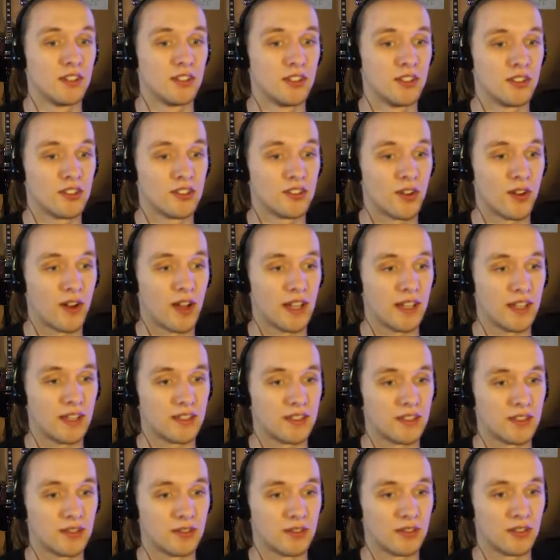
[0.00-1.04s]
So I get
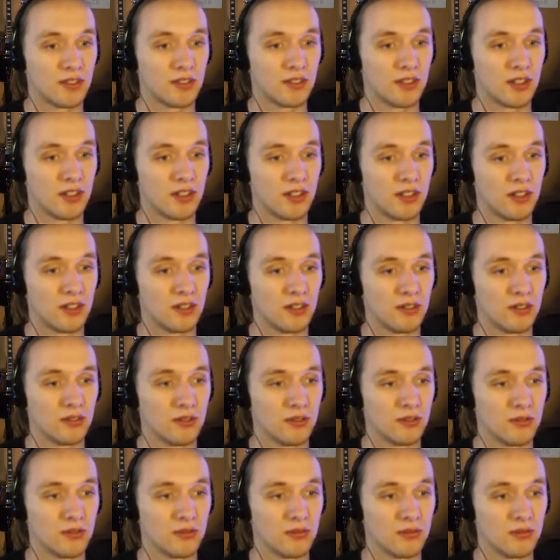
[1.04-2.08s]
to...
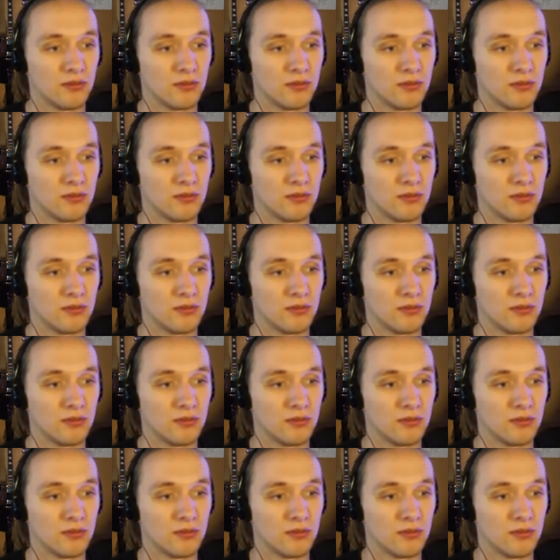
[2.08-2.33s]
Uh-oh.